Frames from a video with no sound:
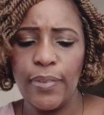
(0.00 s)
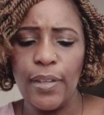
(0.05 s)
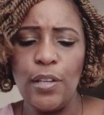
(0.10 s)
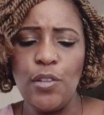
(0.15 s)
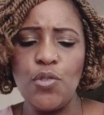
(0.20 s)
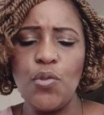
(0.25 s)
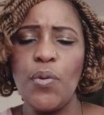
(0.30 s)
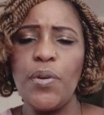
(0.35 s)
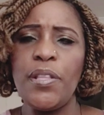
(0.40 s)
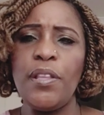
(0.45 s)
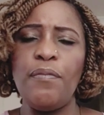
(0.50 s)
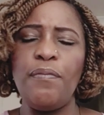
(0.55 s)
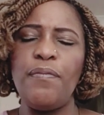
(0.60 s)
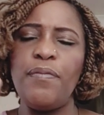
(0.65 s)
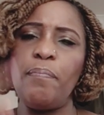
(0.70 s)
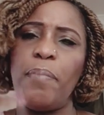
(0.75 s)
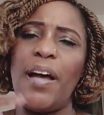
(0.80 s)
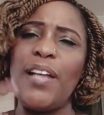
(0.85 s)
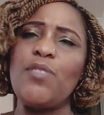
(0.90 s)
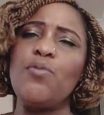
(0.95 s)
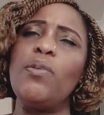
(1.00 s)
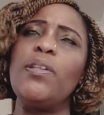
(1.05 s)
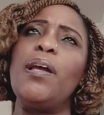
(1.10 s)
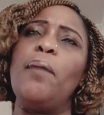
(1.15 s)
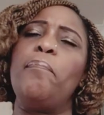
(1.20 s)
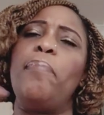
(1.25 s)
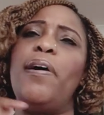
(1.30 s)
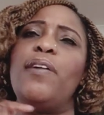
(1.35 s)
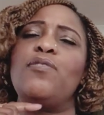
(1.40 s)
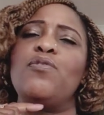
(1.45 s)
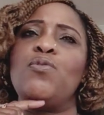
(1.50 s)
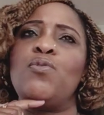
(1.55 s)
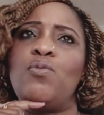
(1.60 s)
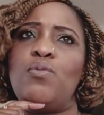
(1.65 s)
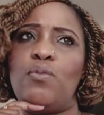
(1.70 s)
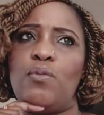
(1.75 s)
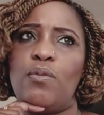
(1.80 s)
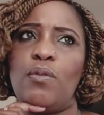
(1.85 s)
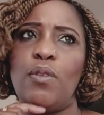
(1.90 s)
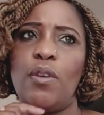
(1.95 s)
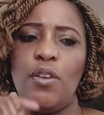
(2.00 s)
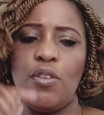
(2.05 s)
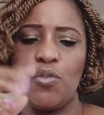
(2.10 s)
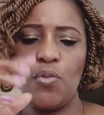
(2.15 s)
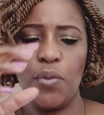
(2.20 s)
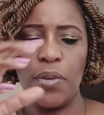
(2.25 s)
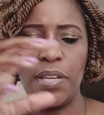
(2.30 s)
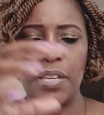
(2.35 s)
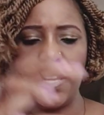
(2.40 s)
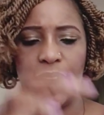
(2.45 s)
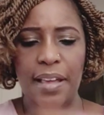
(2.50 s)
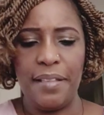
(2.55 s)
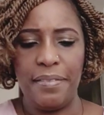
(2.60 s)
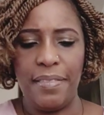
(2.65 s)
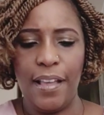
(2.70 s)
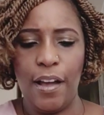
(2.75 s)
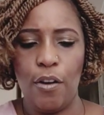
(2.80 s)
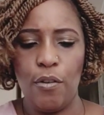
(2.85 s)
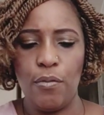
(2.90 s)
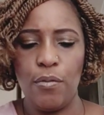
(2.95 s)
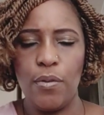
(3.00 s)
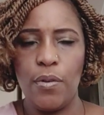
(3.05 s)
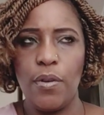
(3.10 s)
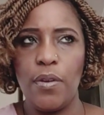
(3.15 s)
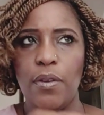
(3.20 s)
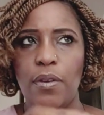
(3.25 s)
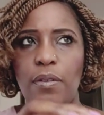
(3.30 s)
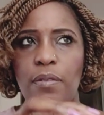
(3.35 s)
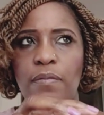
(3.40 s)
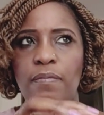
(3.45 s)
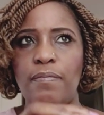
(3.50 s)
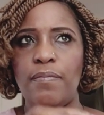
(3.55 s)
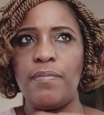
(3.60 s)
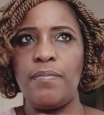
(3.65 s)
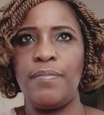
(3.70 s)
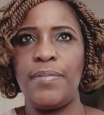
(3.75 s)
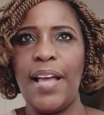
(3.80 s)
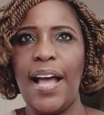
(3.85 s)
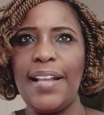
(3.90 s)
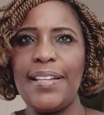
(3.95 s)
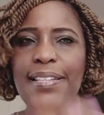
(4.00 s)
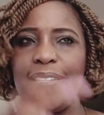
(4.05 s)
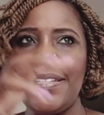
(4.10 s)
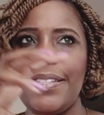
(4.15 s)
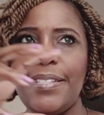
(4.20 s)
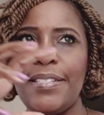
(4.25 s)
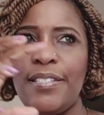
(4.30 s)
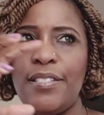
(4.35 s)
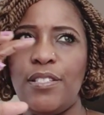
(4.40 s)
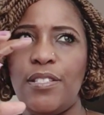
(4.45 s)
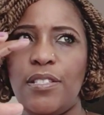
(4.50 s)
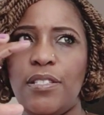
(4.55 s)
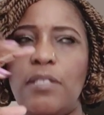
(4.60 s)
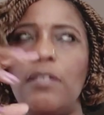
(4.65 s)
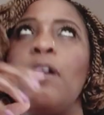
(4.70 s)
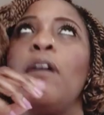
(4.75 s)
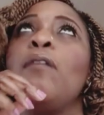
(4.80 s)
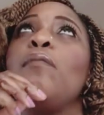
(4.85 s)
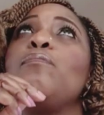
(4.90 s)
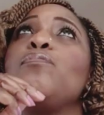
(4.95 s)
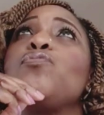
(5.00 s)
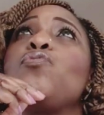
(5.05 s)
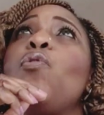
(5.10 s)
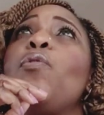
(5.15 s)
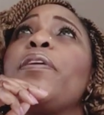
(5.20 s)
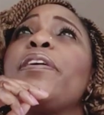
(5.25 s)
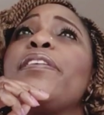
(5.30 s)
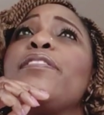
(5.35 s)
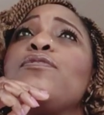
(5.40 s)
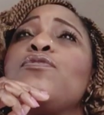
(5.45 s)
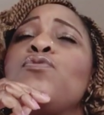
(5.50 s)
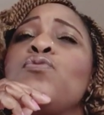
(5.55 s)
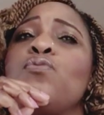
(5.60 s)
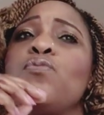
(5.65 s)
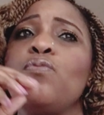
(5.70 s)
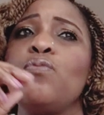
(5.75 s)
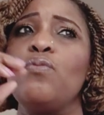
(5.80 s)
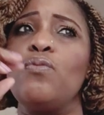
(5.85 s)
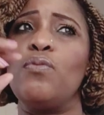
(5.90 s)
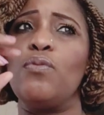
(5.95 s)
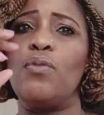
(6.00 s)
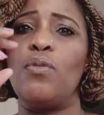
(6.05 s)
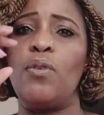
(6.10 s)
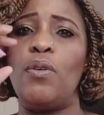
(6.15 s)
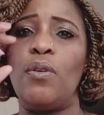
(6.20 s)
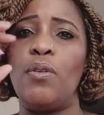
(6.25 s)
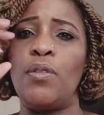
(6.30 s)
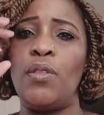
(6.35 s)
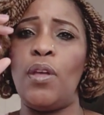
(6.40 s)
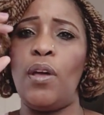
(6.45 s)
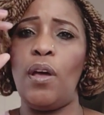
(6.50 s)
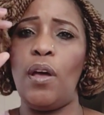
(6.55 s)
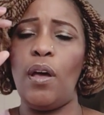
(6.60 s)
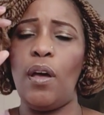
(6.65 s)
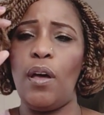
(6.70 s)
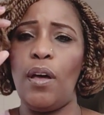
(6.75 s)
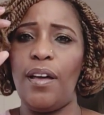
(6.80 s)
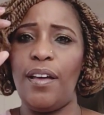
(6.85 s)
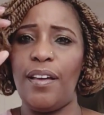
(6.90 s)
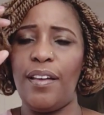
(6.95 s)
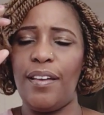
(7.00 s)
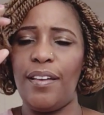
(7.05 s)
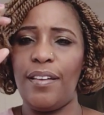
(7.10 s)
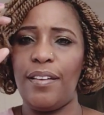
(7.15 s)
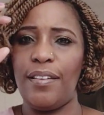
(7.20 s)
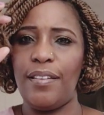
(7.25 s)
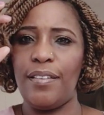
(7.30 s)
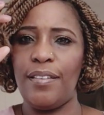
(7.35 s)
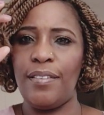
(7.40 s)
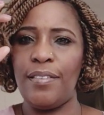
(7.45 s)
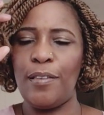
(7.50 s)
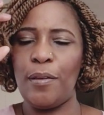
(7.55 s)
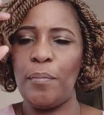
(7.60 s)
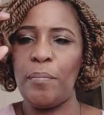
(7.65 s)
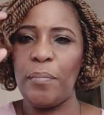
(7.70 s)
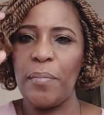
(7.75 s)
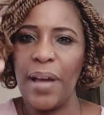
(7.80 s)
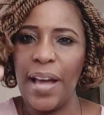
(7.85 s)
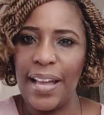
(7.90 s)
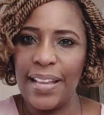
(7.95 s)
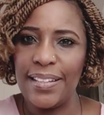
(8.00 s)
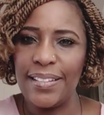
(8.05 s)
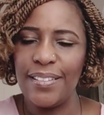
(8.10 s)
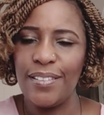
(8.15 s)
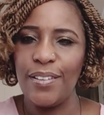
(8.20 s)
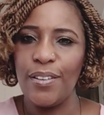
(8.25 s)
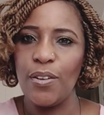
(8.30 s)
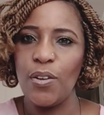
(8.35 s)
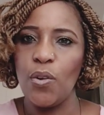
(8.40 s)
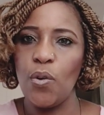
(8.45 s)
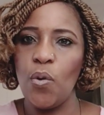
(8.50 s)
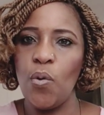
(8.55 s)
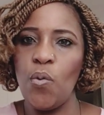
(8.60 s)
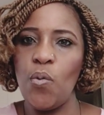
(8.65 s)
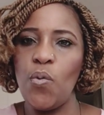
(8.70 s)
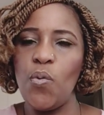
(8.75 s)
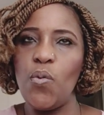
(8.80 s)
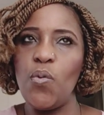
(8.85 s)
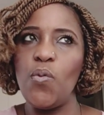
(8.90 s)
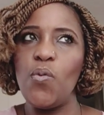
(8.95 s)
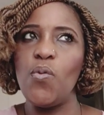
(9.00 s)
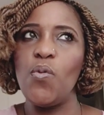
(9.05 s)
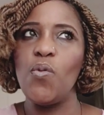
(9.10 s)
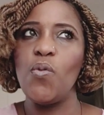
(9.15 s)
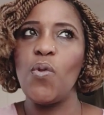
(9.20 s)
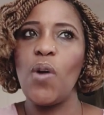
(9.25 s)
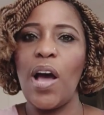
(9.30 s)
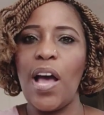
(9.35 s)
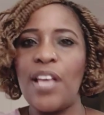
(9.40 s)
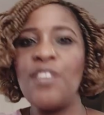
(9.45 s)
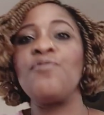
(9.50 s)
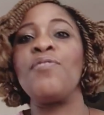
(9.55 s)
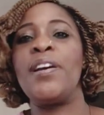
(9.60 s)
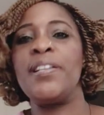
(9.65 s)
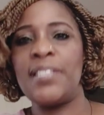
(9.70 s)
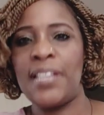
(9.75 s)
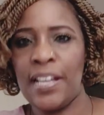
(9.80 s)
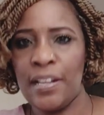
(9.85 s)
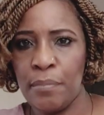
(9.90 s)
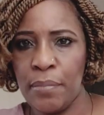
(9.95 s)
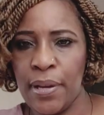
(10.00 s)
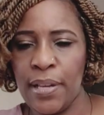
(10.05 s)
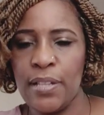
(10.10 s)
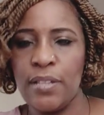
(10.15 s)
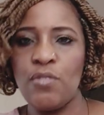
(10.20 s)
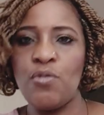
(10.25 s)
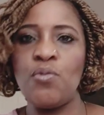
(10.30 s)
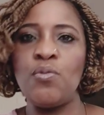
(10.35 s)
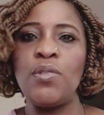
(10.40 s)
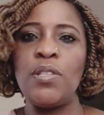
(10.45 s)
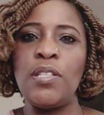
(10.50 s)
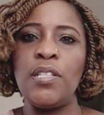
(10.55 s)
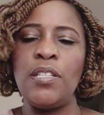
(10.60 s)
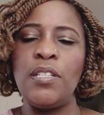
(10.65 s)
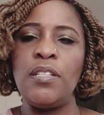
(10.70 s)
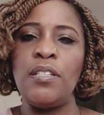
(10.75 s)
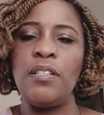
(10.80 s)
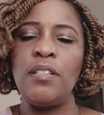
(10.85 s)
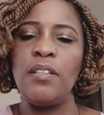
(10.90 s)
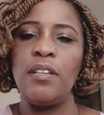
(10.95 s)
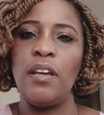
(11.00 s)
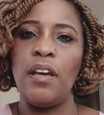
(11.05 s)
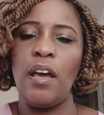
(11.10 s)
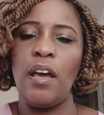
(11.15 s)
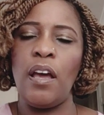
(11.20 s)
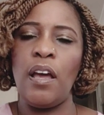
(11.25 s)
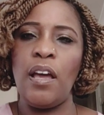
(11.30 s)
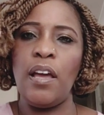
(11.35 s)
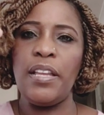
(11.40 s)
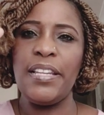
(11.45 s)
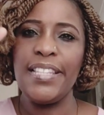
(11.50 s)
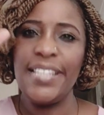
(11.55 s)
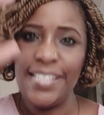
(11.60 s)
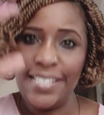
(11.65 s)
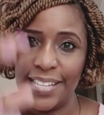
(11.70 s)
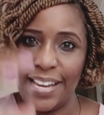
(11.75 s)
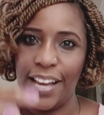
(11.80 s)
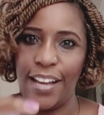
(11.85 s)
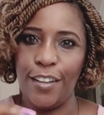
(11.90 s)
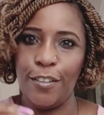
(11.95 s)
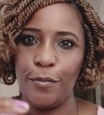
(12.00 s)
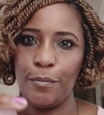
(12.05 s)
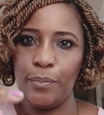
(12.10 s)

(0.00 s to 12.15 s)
So in the part 1 and part 2, so here now, Daddy is talking to the man who has right hand men, to the leader.